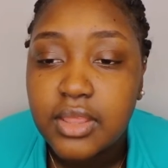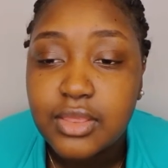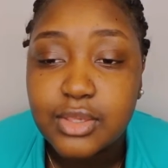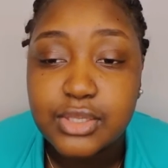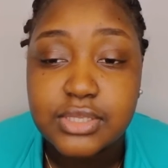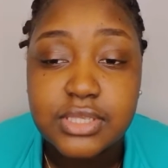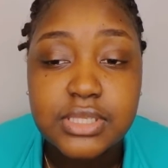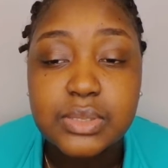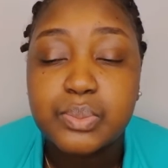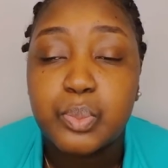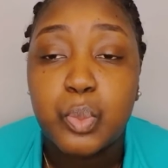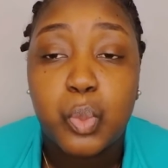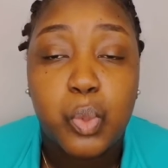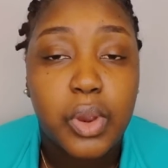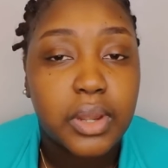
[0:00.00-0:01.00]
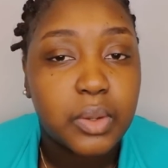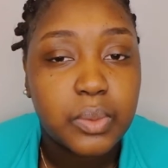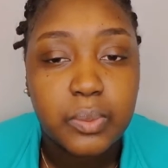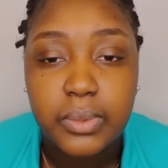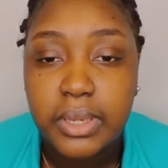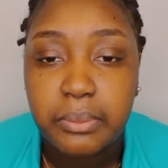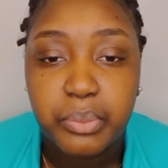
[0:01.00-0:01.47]
there's this one
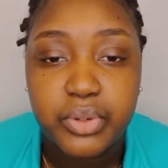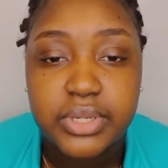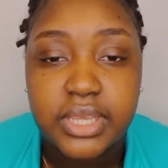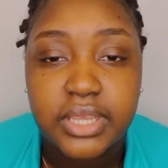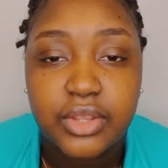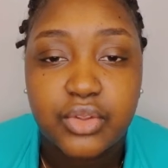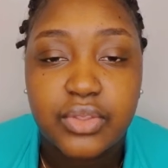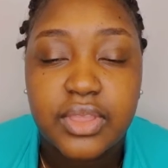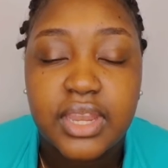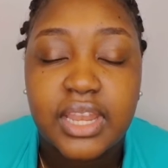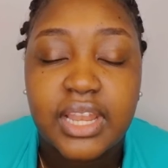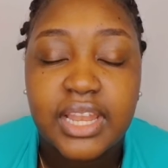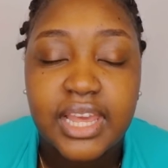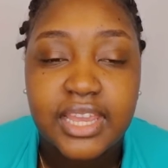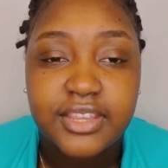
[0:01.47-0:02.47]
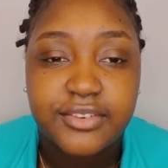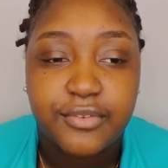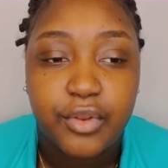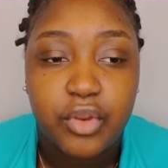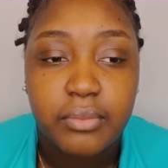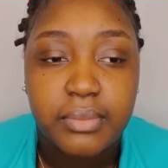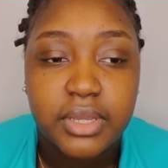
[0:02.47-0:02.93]
in particular that I liked
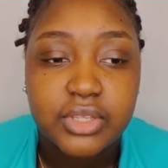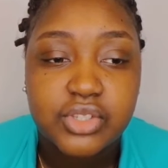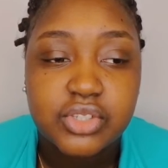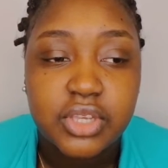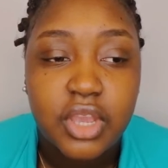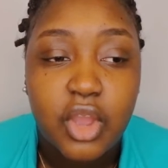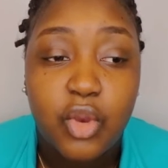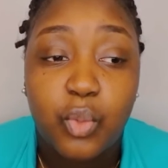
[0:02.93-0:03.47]
very much.